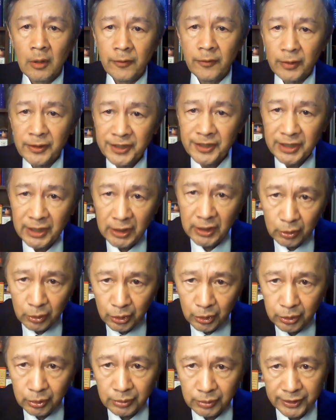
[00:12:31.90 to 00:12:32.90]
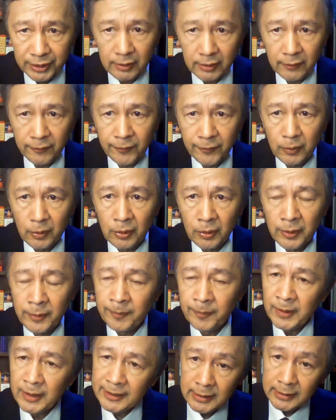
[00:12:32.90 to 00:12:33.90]
For CO2, therefore,
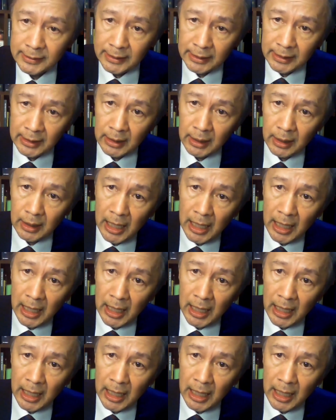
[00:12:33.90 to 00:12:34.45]
the